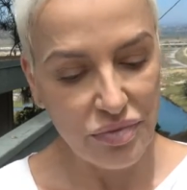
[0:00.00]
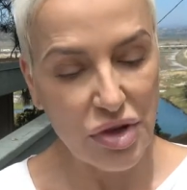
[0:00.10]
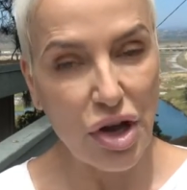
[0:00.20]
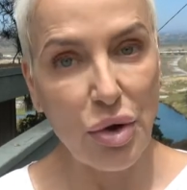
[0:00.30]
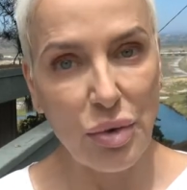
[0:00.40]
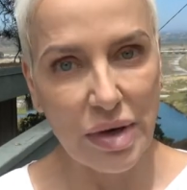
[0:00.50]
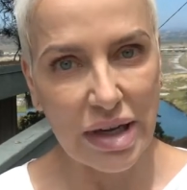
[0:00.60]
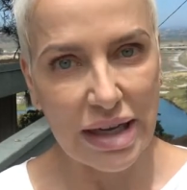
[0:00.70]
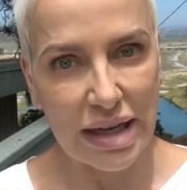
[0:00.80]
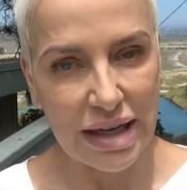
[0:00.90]
No,
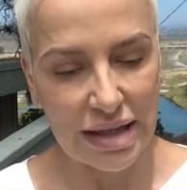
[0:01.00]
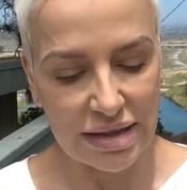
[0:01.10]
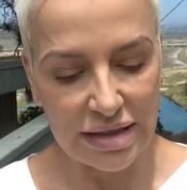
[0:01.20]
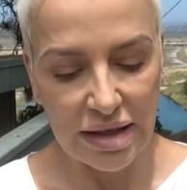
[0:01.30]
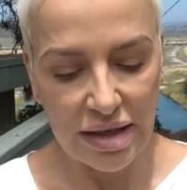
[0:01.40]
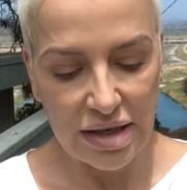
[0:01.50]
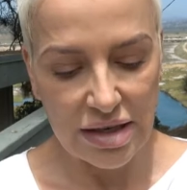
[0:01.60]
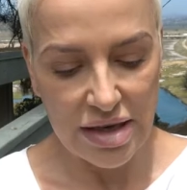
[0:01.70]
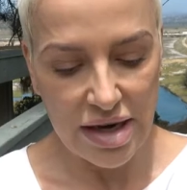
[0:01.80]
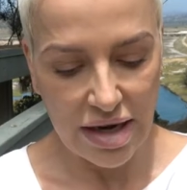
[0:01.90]

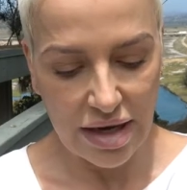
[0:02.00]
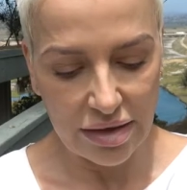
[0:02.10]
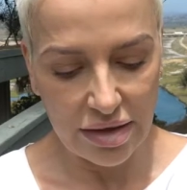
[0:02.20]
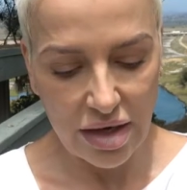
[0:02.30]
it's not.